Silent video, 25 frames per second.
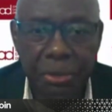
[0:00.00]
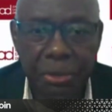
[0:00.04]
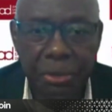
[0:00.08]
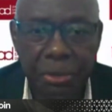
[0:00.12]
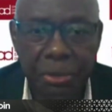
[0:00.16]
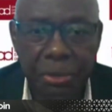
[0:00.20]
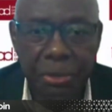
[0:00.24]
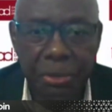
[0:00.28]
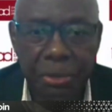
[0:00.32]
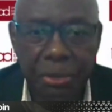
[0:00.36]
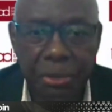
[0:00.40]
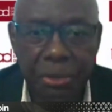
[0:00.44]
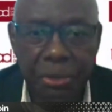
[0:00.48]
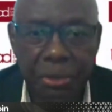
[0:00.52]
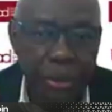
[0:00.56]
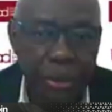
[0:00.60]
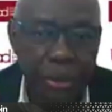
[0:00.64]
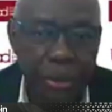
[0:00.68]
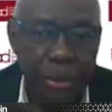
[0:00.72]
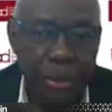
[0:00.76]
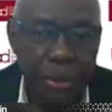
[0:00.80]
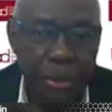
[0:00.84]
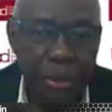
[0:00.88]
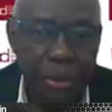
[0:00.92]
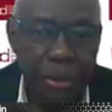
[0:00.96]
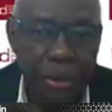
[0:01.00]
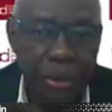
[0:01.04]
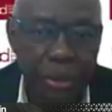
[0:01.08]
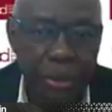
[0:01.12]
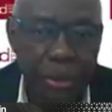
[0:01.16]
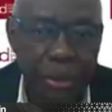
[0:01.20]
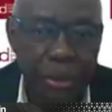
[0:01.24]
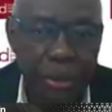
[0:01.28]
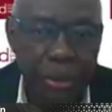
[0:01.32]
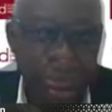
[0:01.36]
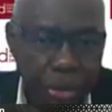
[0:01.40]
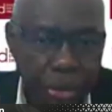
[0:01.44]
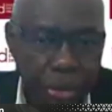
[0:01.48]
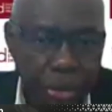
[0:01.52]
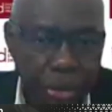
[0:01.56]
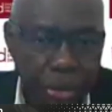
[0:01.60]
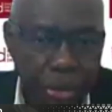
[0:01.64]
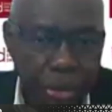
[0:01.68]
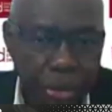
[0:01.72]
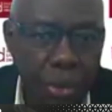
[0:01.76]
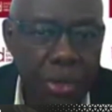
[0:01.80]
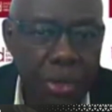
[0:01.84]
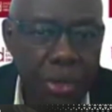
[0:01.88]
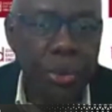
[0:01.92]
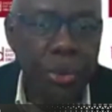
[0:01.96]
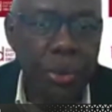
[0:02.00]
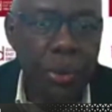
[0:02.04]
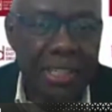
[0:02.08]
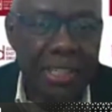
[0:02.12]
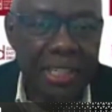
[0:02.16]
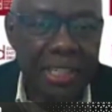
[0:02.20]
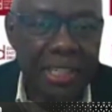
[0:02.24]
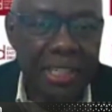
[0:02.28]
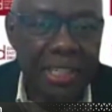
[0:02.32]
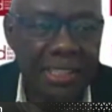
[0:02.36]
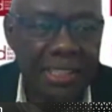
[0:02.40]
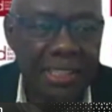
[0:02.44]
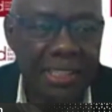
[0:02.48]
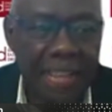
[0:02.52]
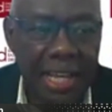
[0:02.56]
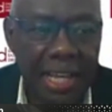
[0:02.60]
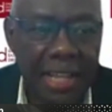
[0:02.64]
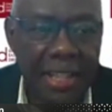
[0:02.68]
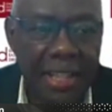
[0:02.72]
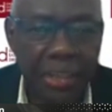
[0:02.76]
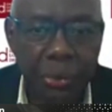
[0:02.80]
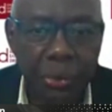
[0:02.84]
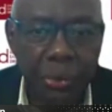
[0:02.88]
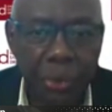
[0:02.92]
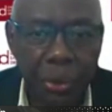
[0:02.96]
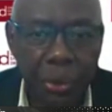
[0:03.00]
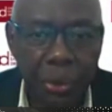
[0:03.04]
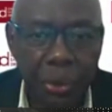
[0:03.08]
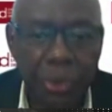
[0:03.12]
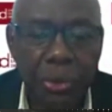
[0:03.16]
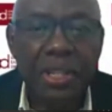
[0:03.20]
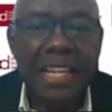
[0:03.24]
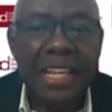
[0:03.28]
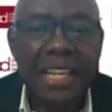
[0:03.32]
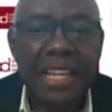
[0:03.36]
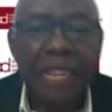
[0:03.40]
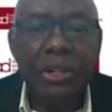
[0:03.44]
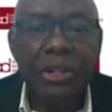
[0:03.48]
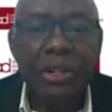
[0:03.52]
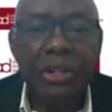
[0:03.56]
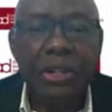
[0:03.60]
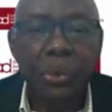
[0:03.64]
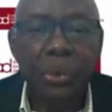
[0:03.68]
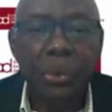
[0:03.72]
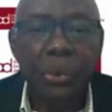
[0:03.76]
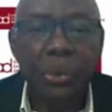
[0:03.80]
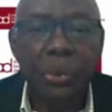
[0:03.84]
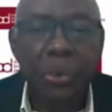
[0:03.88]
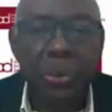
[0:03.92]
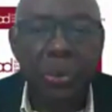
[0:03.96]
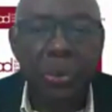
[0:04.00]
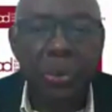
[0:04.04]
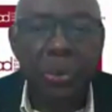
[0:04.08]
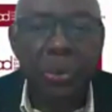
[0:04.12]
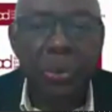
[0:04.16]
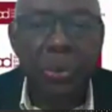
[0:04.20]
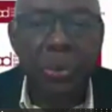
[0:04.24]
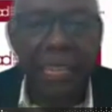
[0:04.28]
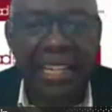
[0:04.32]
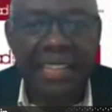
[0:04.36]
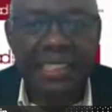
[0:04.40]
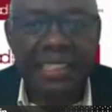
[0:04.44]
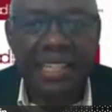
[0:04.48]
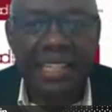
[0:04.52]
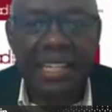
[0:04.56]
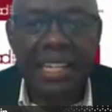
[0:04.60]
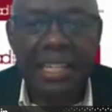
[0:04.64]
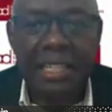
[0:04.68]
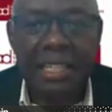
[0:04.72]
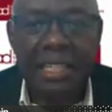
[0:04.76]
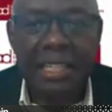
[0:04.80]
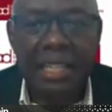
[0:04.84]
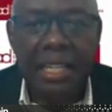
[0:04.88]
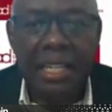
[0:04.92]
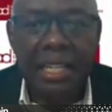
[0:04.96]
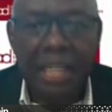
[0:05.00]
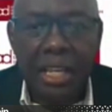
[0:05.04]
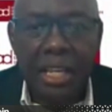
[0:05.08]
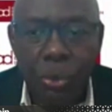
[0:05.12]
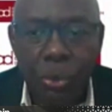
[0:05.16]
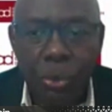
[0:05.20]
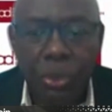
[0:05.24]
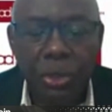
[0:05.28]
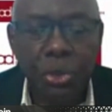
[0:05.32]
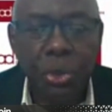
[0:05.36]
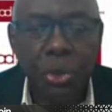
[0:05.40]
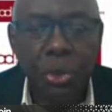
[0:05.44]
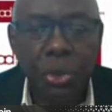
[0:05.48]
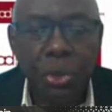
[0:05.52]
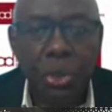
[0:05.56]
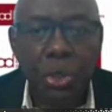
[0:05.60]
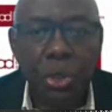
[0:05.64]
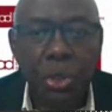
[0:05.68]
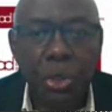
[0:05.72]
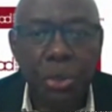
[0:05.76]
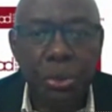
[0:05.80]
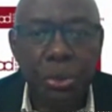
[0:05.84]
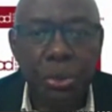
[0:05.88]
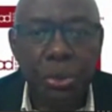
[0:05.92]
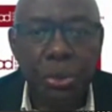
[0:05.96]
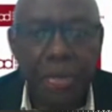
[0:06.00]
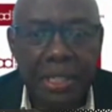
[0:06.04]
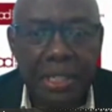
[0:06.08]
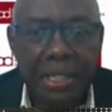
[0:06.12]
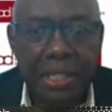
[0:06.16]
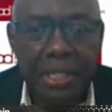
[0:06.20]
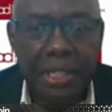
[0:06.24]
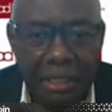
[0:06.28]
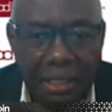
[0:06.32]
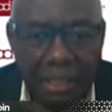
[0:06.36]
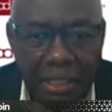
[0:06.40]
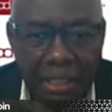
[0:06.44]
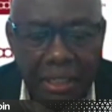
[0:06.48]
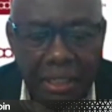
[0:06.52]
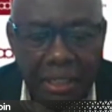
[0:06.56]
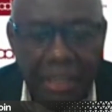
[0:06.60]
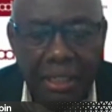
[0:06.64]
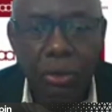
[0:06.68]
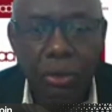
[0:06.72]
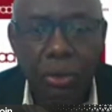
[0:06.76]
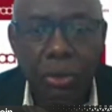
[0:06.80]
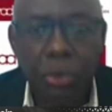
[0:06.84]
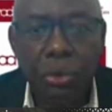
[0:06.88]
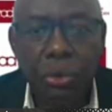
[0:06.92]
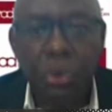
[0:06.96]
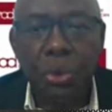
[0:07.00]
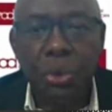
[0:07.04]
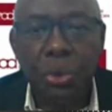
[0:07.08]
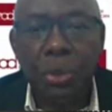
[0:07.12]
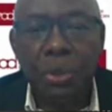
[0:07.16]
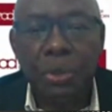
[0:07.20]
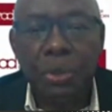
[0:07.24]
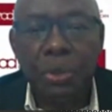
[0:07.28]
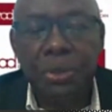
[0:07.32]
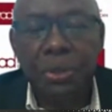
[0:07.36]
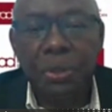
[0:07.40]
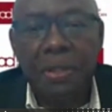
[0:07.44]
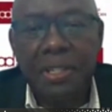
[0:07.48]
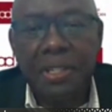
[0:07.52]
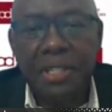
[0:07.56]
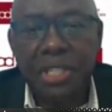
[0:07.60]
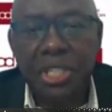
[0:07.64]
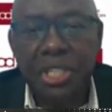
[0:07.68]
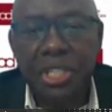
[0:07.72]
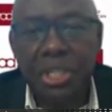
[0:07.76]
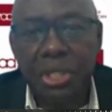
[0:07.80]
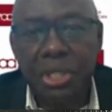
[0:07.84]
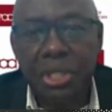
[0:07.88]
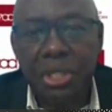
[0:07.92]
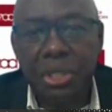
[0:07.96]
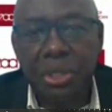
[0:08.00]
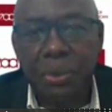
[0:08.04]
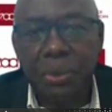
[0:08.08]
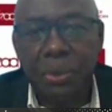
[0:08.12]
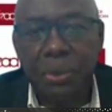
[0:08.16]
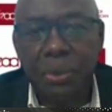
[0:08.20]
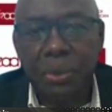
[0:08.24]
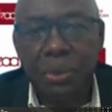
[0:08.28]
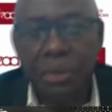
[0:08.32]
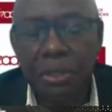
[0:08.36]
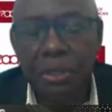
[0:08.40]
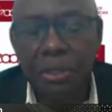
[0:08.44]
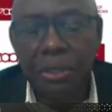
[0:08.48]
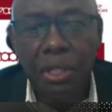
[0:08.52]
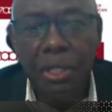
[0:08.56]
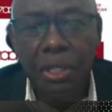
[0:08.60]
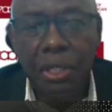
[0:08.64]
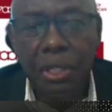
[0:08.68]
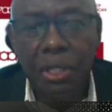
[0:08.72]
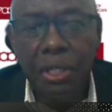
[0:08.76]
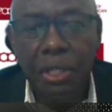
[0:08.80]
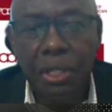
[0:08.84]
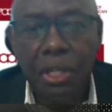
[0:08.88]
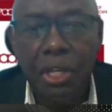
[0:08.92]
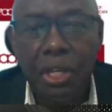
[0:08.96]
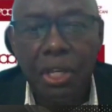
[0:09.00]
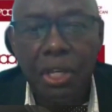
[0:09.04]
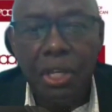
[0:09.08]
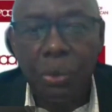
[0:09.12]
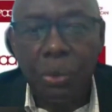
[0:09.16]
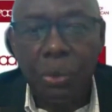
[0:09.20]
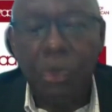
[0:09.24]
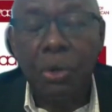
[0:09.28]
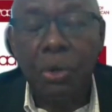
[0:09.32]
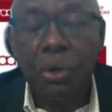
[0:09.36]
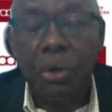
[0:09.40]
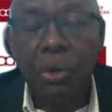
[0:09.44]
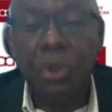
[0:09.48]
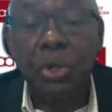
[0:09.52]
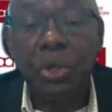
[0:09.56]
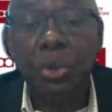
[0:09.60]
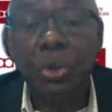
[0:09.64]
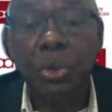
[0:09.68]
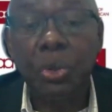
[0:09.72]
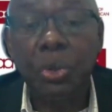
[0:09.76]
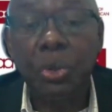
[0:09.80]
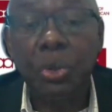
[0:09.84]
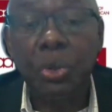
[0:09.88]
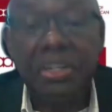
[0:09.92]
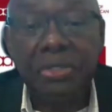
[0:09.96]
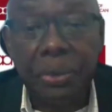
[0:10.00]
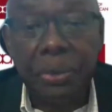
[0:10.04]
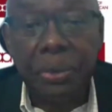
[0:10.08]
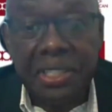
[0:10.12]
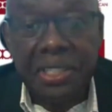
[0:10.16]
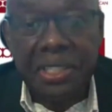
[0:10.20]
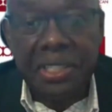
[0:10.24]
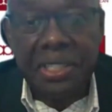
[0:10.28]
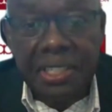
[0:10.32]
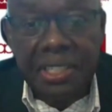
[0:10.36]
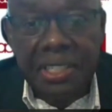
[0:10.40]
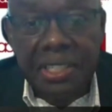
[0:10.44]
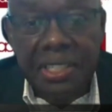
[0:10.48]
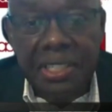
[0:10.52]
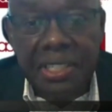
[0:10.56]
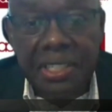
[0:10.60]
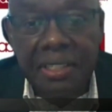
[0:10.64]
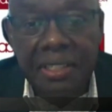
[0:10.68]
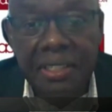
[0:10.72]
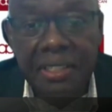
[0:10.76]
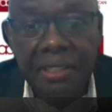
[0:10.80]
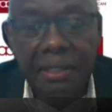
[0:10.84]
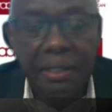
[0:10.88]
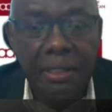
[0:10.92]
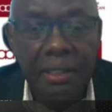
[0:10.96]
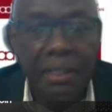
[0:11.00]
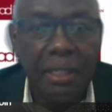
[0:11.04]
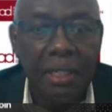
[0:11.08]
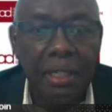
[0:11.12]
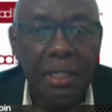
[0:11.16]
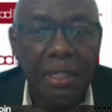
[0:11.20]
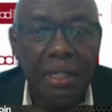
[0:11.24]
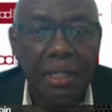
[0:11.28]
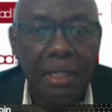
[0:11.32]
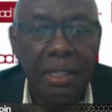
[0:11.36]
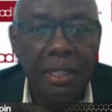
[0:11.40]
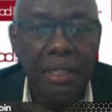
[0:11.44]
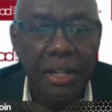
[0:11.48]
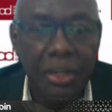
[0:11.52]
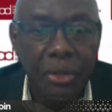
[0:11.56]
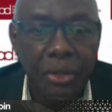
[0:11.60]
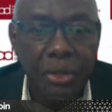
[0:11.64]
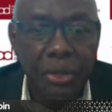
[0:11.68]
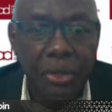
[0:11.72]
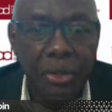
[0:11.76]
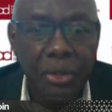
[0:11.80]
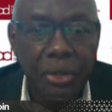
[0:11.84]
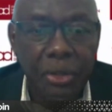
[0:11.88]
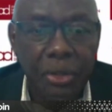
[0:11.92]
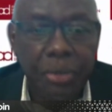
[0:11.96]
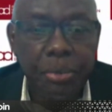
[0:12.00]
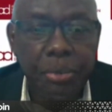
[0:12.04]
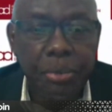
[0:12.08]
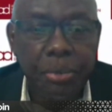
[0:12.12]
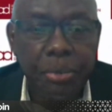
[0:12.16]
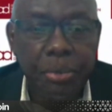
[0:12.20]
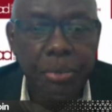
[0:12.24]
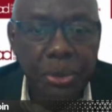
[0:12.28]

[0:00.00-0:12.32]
Because as long as you understand the role, you then realize that you are not going to be to control the situation. You are going to influence it. And you have to be able to act